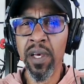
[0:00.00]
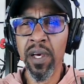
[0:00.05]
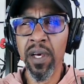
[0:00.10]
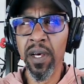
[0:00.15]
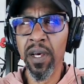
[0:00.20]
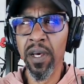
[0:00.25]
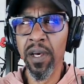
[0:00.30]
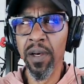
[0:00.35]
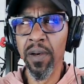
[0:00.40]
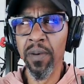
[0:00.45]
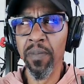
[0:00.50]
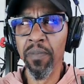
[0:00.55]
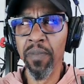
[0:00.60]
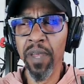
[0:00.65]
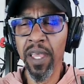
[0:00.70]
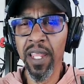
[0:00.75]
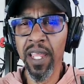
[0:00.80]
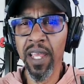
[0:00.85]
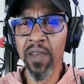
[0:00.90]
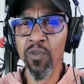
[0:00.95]

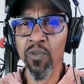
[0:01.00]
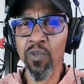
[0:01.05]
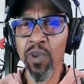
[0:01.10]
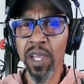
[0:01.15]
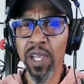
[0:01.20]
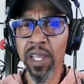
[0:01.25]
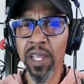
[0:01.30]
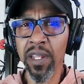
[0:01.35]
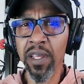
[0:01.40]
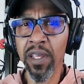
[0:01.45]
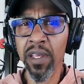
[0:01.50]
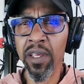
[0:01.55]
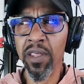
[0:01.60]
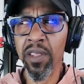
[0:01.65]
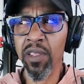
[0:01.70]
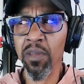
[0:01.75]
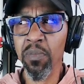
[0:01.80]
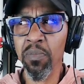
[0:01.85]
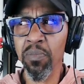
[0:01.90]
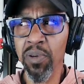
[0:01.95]
And I read
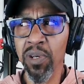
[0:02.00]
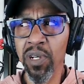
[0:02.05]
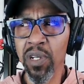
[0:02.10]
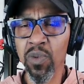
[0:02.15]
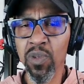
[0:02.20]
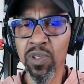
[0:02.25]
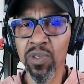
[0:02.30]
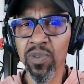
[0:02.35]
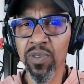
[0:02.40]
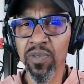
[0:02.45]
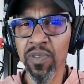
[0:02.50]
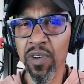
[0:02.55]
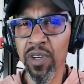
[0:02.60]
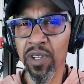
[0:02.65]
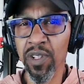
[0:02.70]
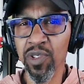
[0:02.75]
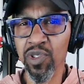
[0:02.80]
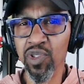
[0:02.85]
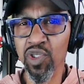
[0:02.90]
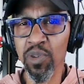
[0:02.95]
the book, which was
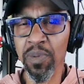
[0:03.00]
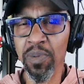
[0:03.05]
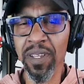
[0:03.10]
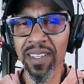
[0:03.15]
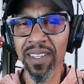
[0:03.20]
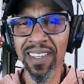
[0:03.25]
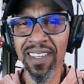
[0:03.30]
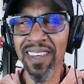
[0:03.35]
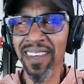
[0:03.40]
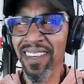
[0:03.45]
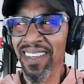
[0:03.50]
very disturbing.